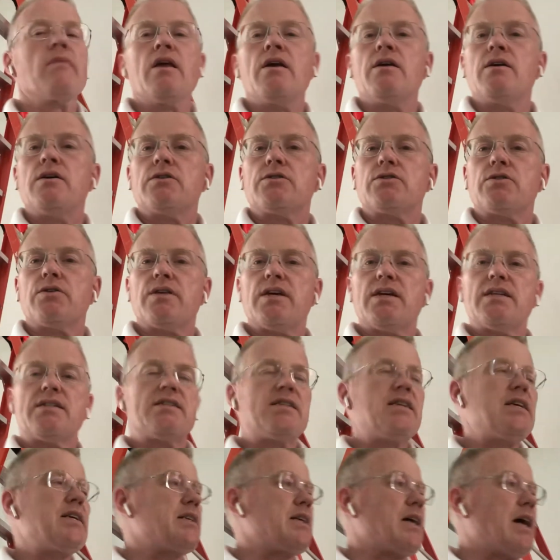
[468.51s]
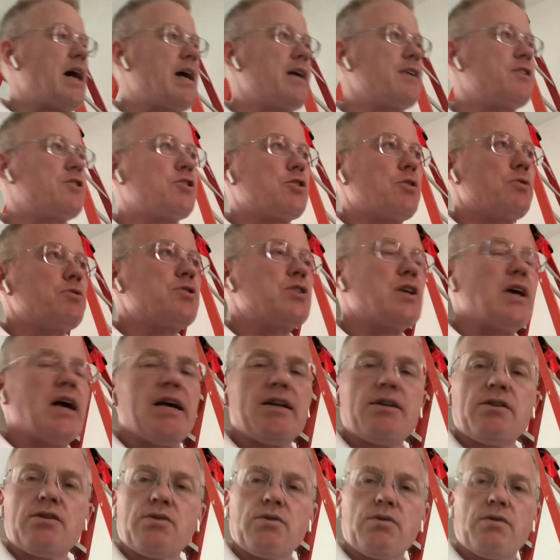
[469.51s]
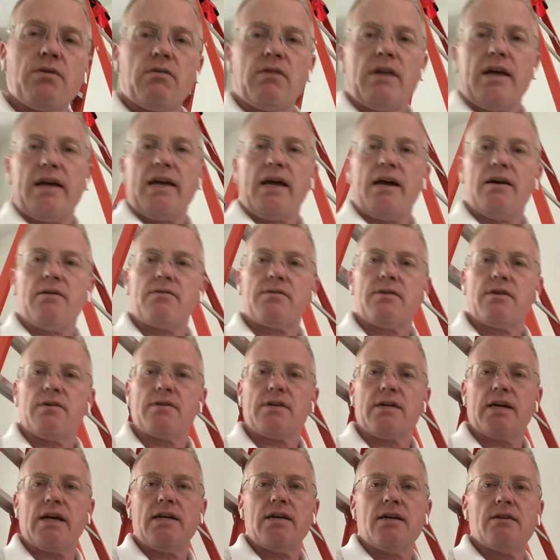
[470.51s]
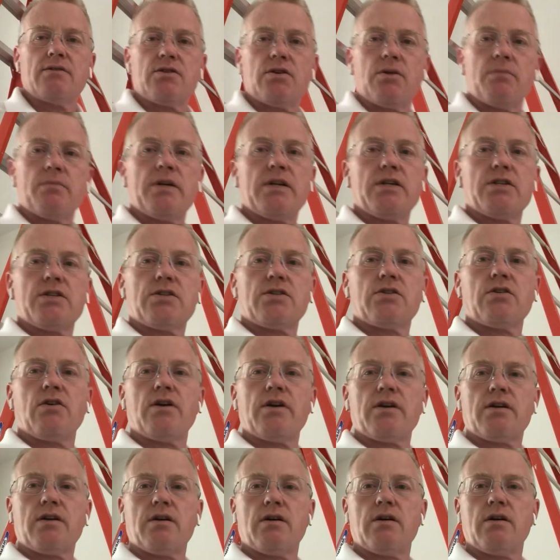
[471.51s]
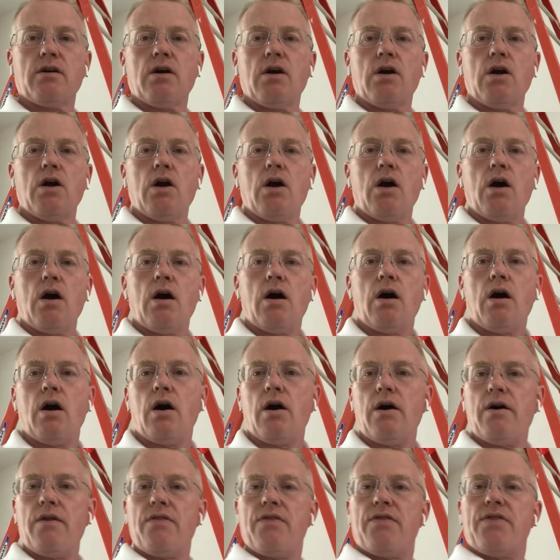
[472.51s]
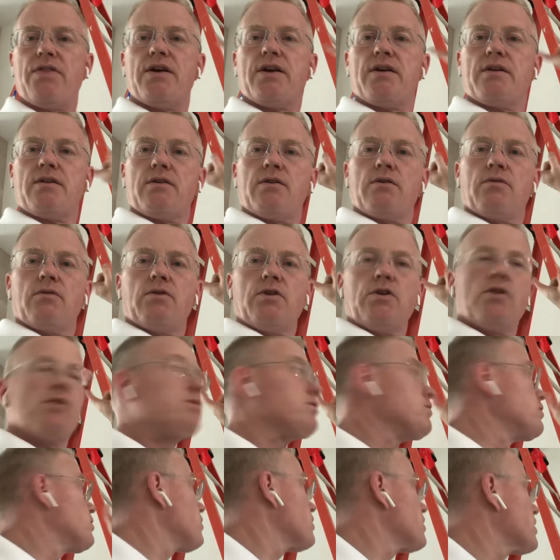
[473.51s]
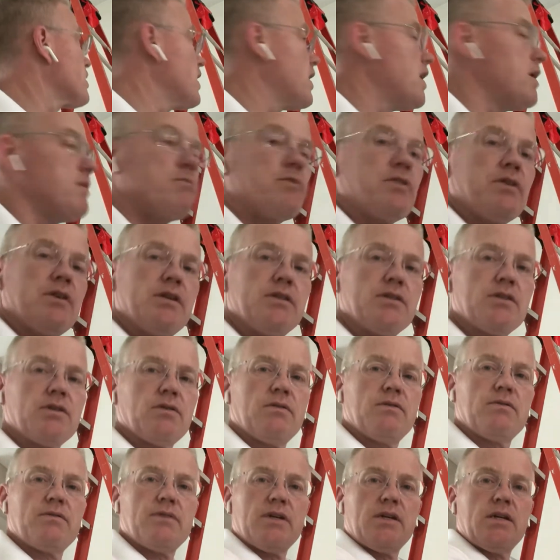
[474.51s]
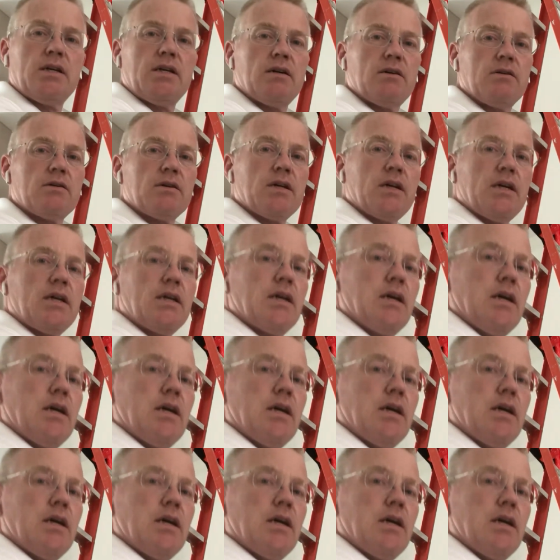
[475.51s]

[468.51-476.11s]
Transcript: So that's it. I showed you how to do the layout, okay? So I'm going to start on the, your camera is over here, okay.